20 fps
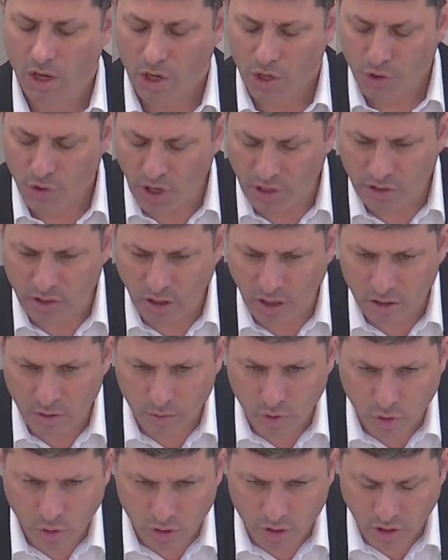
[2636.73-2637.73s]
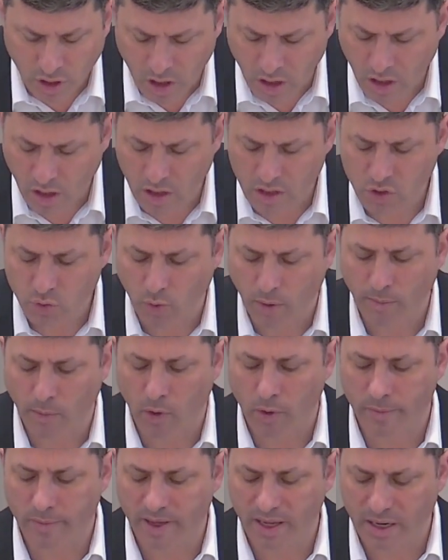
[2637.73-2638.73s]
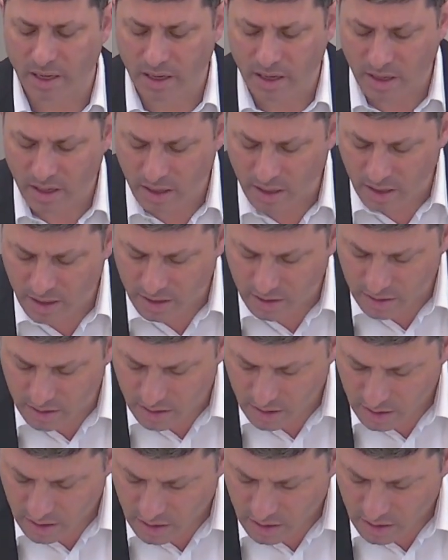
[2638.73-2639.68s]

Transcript: Noidalodem Kurnos, one more minute.